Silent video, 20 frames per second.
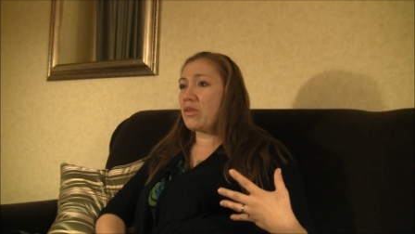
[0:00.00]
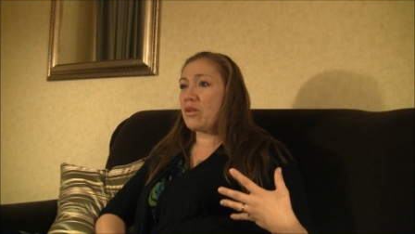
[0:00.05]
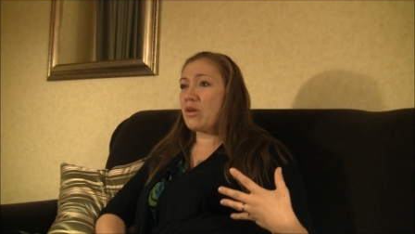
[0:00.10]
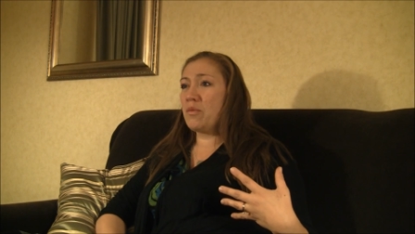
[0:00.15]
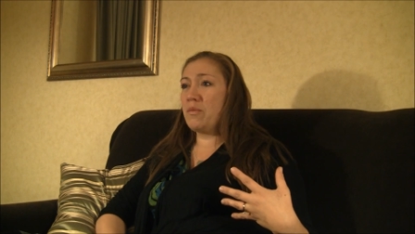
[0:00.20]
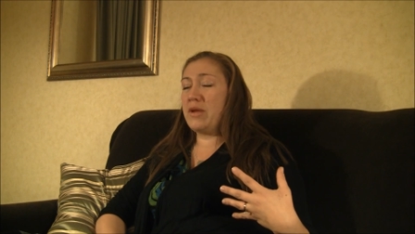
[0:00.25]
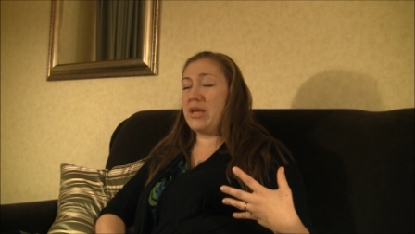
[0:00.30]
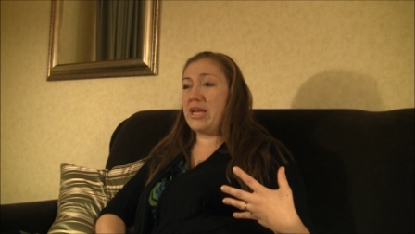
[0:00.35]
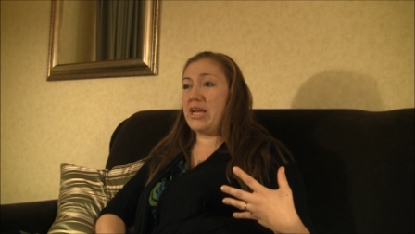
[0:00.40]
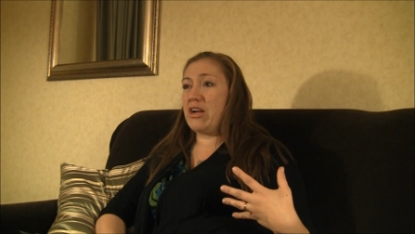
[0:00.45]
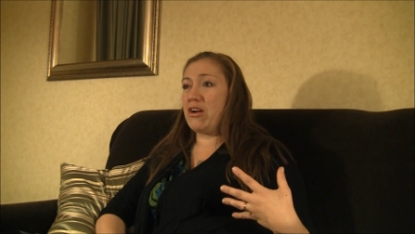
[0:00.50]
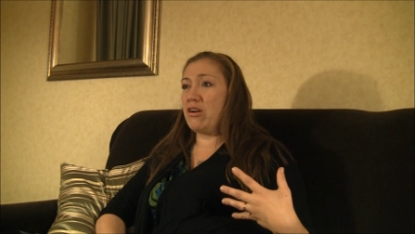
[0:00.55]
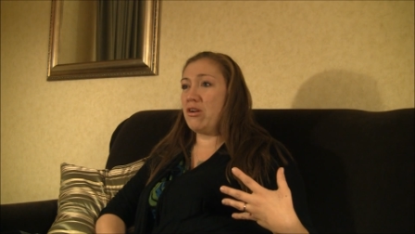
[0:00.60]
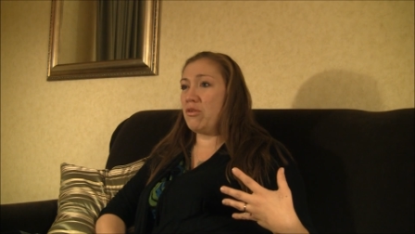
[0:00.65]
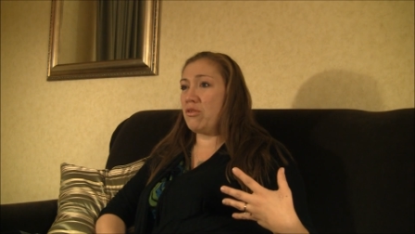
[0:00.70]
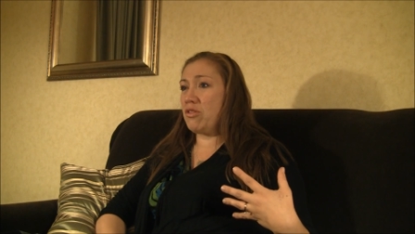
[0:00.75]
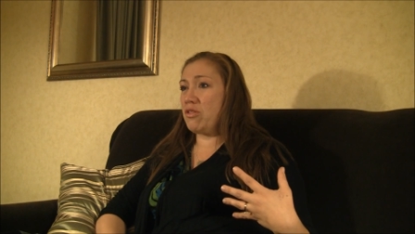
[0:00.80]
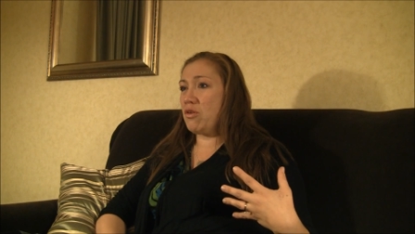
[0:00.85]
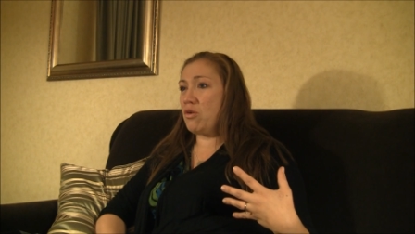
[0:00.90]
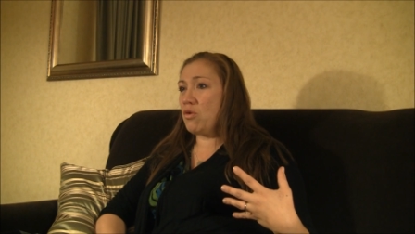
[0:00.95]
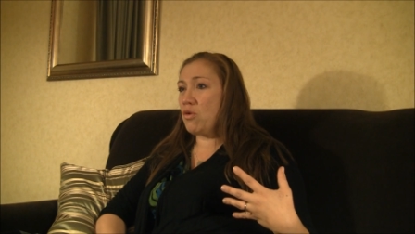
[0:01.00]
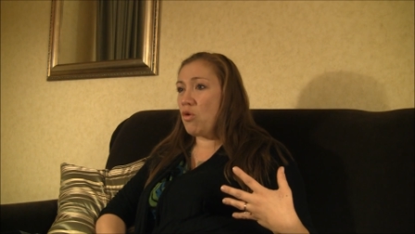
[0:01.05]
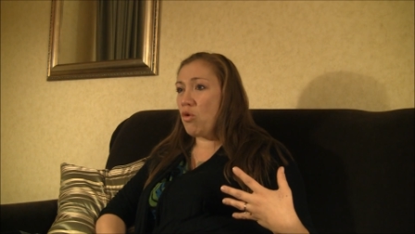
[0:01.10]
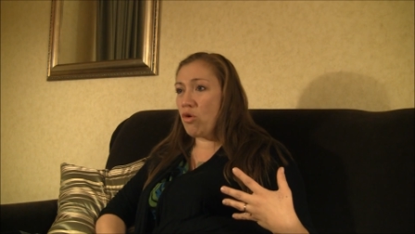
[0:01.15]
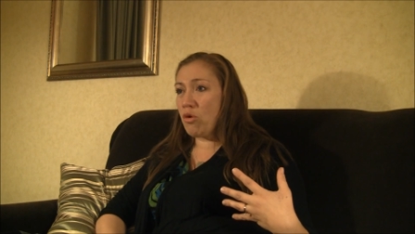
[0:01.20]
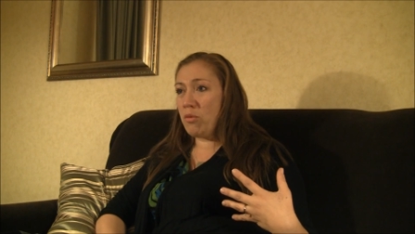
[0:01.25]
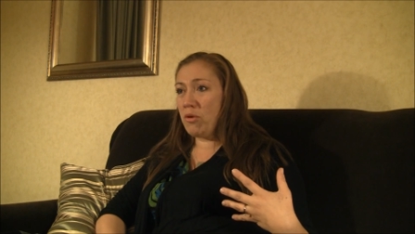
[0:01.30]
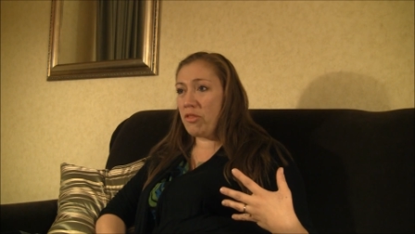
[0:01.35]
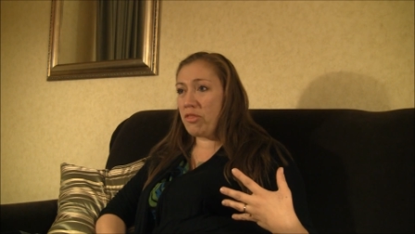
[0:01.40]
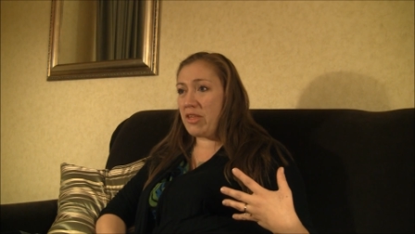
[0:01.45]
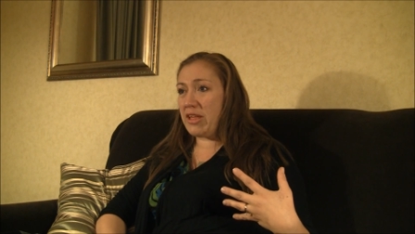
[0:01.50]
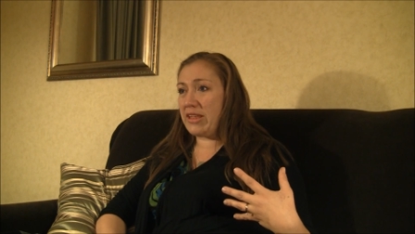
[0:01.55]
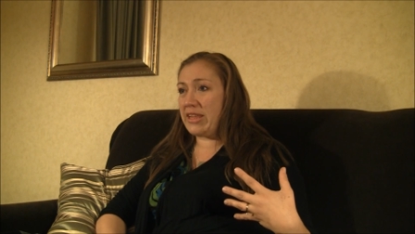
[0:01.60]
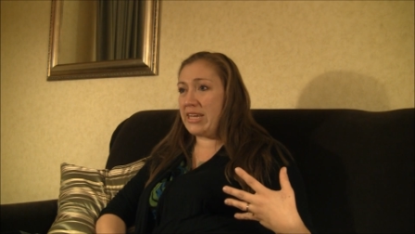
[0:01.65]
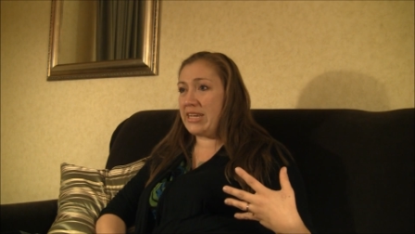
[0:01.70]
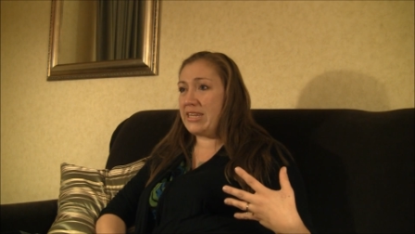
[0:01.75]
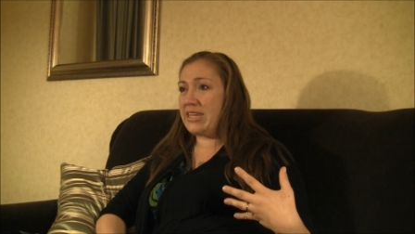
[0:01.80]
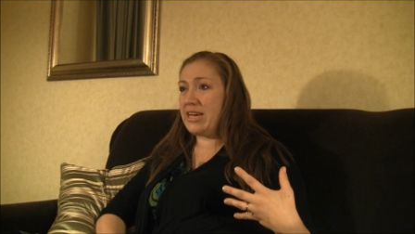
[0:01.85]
Nobody cared a horrible thing that he